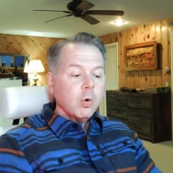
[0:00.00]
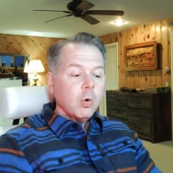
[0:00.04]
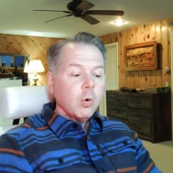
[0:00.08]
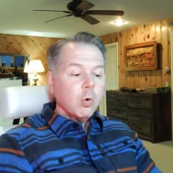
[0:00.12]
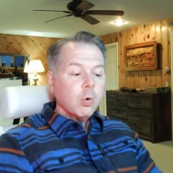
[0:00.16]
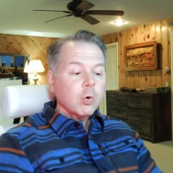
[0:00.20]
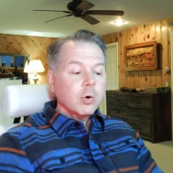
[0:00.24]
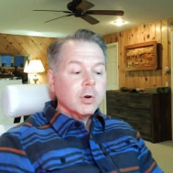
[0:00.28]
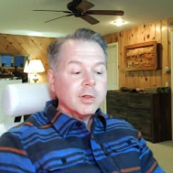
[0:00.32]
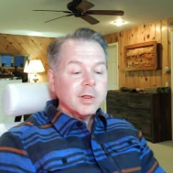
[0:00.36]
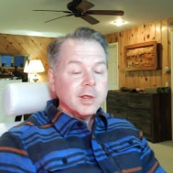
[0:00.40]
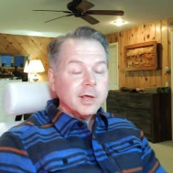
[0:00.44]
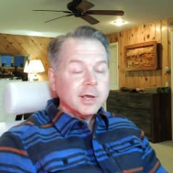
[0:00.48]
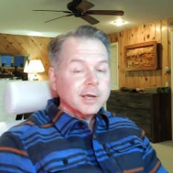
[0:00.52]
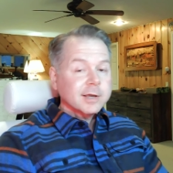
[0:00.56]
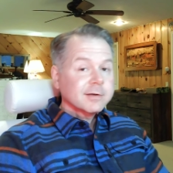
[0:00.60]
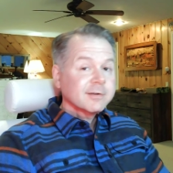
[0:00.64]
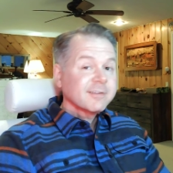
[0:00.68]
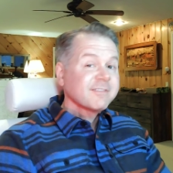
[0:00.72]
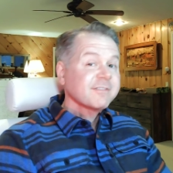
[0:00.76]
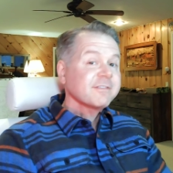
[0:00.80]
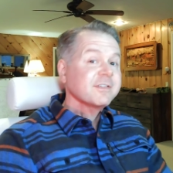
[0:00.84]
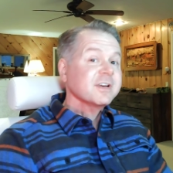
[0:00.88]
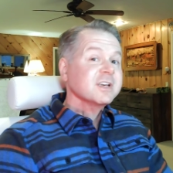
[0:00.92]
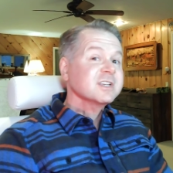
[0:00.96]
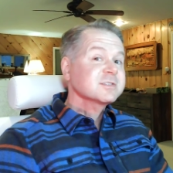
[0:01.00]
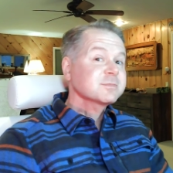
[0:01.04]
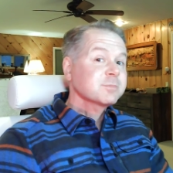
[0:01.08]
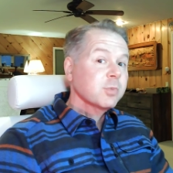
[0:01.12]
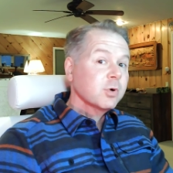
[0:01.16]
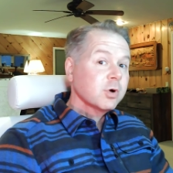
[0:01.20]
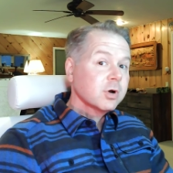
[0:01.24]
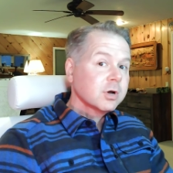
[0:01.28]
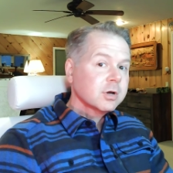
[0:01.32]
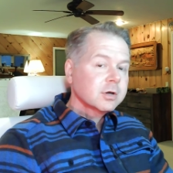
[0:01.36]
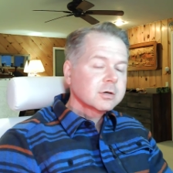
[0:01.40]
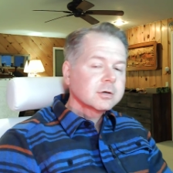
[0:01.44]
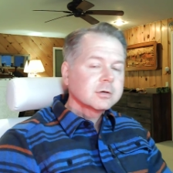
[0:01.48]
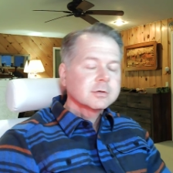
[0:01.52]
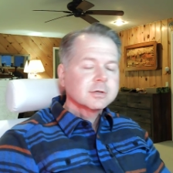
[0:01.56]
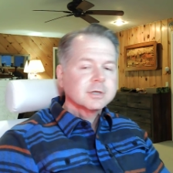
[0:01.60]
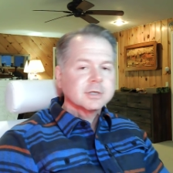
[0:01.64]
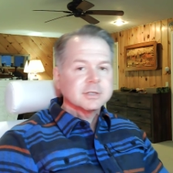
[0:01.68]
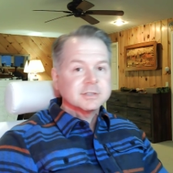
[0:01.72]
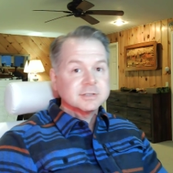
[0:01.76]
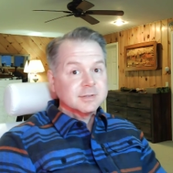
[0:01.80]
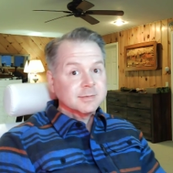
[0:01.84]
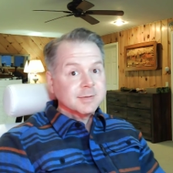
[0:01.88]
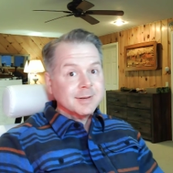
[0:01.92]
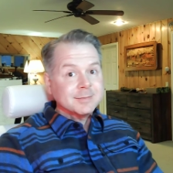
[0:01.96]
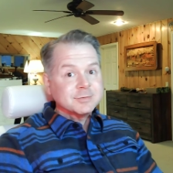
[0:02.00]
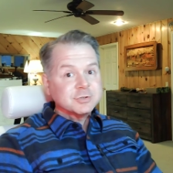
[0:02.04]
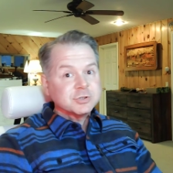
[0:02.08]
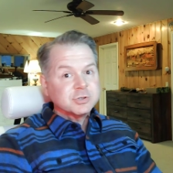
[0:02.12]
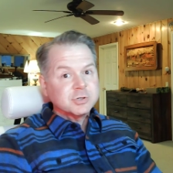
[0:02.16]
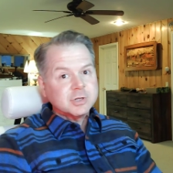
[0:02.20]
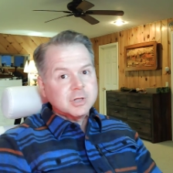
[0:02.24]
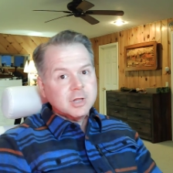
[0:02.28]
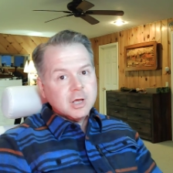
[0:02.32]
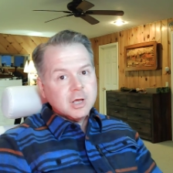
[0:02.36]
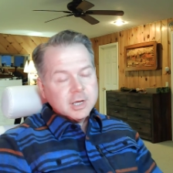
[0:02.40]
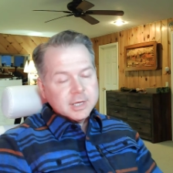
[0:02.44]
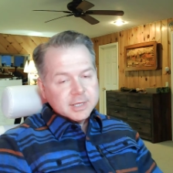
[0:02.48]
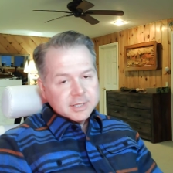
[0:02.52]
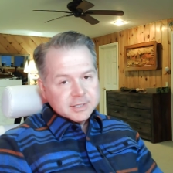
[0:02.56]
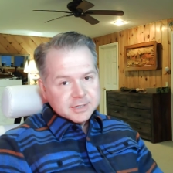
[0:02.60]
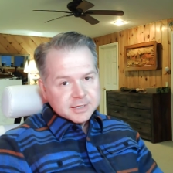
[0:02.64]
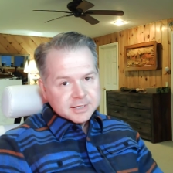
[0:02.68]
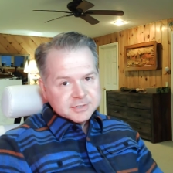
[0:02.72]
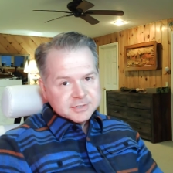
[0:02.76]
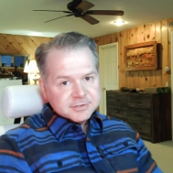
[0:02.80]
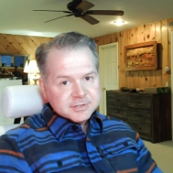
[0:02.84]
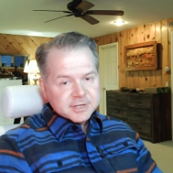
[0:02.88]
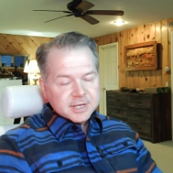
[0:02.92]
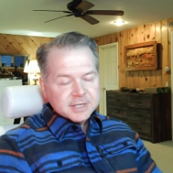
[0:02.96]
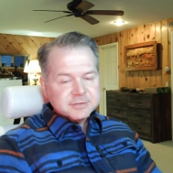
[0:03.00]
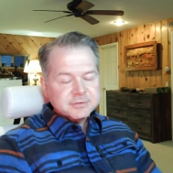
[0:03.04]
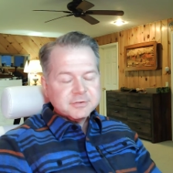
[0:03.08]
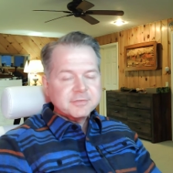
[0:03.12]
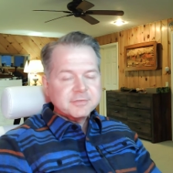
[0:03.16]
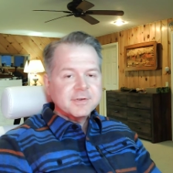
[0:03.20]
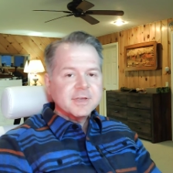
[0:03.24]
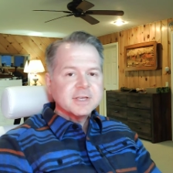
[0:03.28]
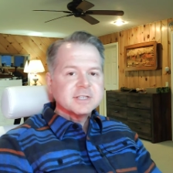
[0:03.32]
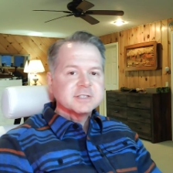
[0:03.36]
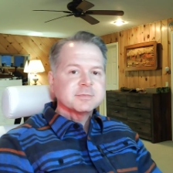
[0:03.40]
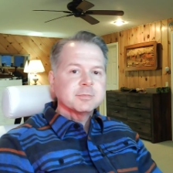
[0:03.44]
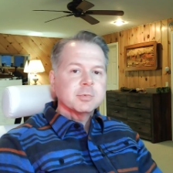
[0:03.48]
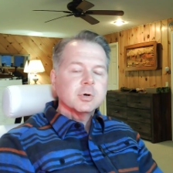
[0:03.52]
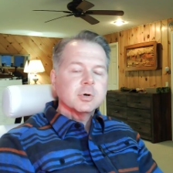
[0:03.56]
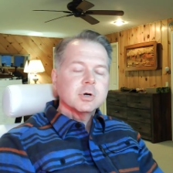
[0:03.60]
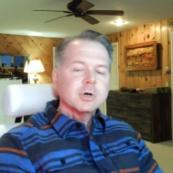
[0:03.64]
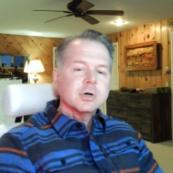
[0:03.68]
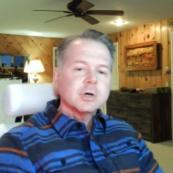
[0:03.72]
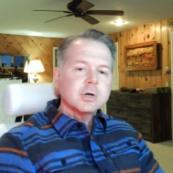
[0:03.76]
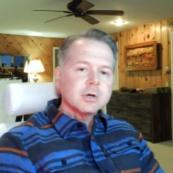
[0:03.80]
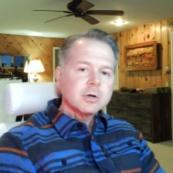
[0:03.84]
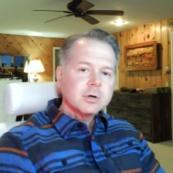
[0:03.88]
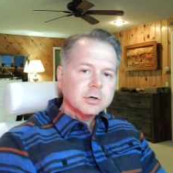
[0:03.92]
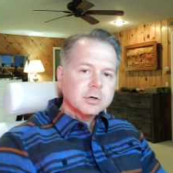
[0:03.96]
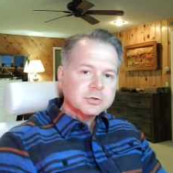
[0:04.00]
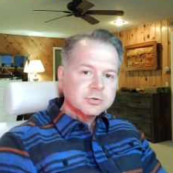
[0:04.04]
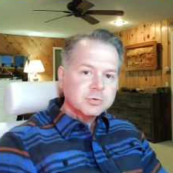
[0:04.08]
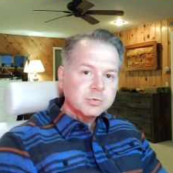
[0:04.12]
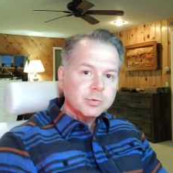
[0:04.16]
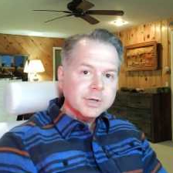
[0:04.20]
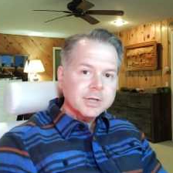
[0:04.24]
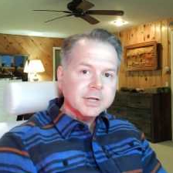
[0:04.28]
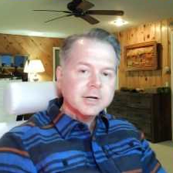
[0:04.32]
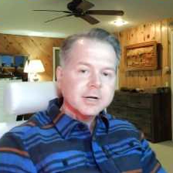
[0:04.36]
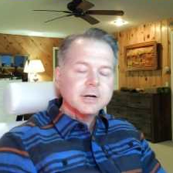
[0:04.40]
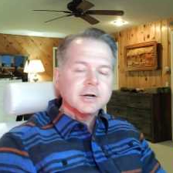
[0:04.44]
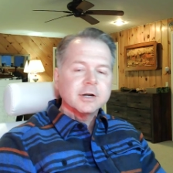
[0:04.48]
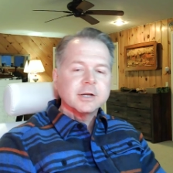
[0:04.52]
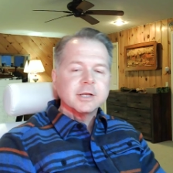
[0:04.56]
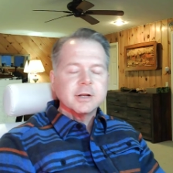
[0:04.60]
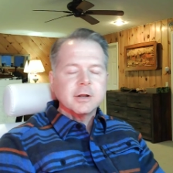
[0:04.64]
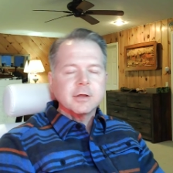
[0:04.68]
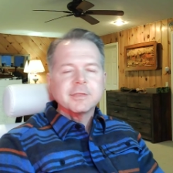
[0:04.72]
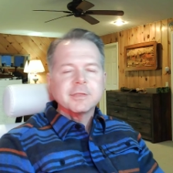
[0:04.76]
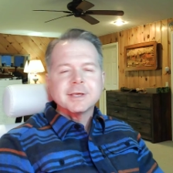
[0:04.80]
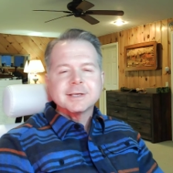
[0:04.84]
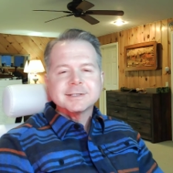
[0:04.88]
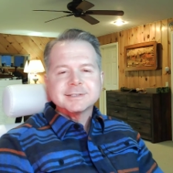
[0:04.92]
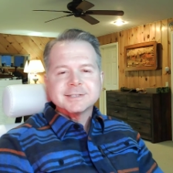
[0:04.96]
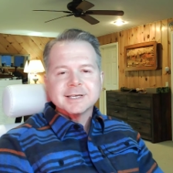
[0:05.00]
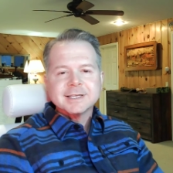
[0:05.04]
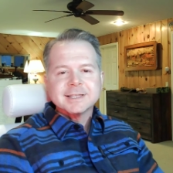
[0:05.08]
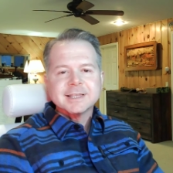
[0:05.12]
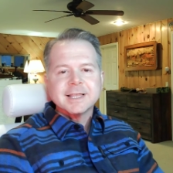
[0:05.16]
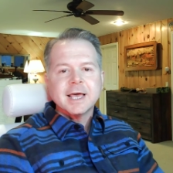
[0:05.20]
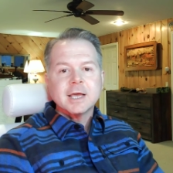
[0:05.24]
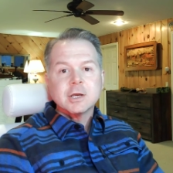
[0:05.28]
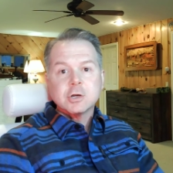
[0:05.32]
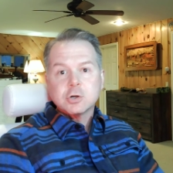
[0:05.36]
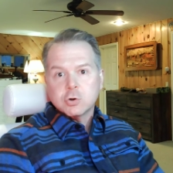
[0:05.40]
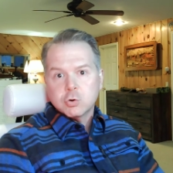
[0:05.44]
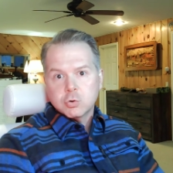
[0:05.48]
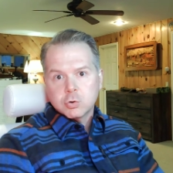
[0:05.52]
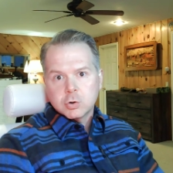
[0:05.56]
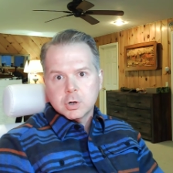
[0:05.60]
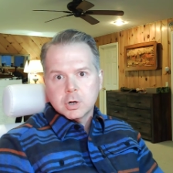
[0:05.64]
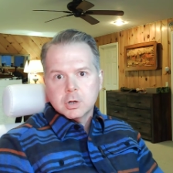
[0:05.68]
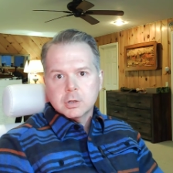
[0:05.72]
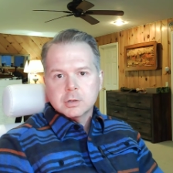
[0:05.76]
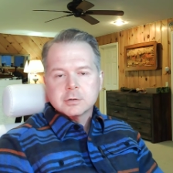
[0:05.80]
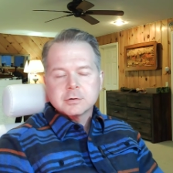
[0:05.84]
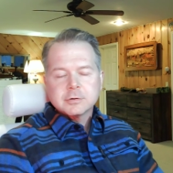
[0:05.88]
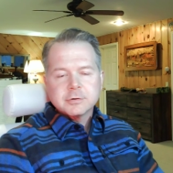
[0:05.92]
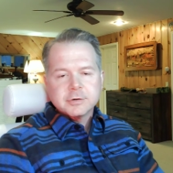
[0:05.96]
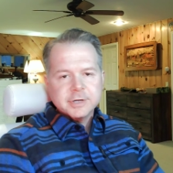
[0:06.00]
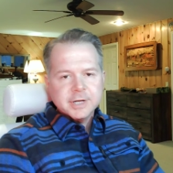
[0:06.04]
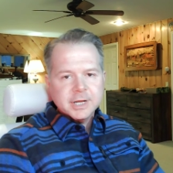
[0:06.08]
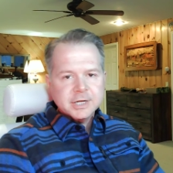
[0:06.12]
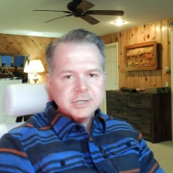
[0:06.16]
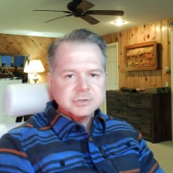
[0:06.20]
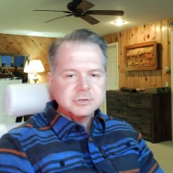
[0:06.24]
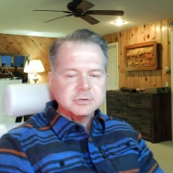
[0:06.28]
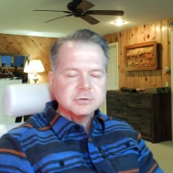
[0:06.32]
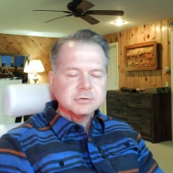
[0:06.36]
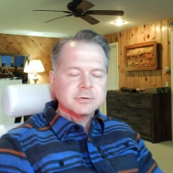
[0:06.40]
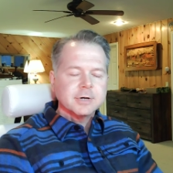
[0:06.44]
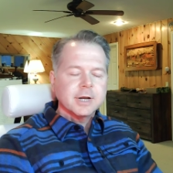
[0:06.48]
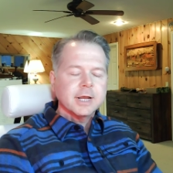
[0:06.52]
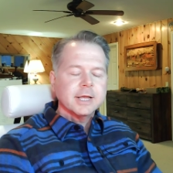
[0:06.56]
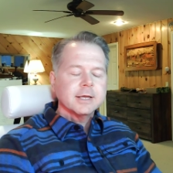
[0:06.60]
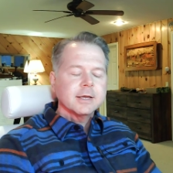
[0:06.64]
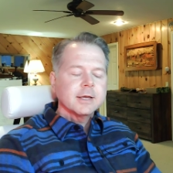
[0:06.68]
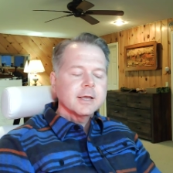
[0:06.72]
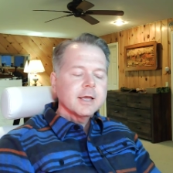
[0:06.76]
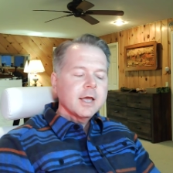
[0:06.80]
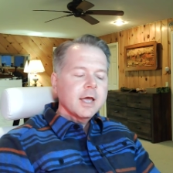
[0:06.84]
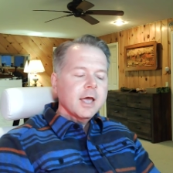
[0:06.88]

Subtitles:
or like Facebook, because sometimes you can log into these sites with Facebook or Twitter, you know, things like that, Google credentials, right?